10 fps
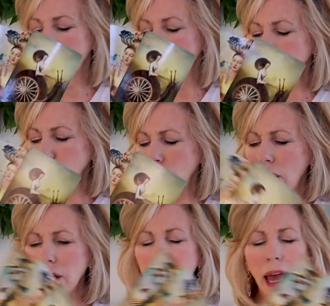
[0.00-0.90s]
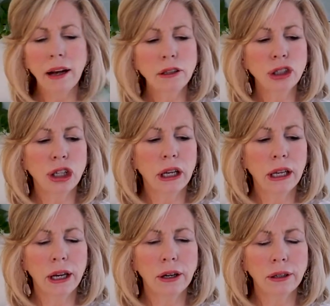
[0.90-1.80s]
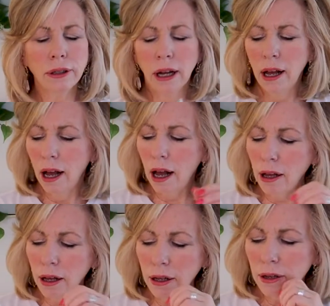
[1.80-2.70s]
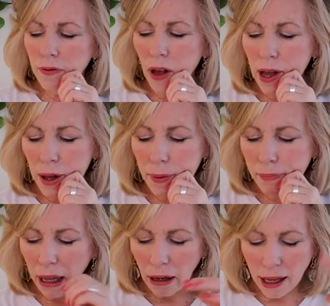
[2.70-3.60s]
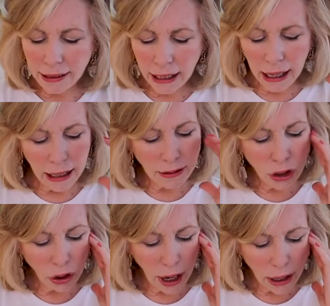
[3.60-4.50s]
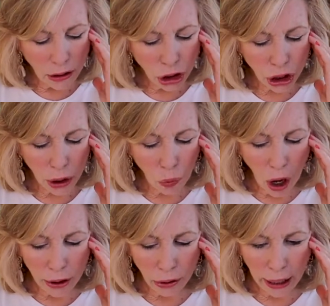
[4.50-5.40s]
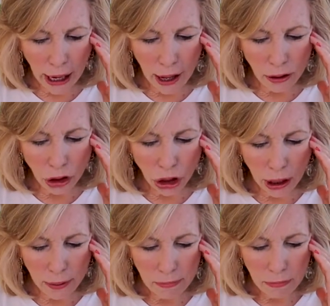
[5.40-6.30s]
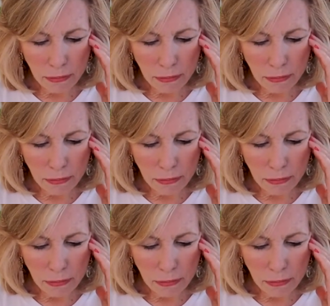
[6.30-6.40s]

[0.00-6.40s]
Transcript: A strong energy here of um, lots of cancer energy, watery energy.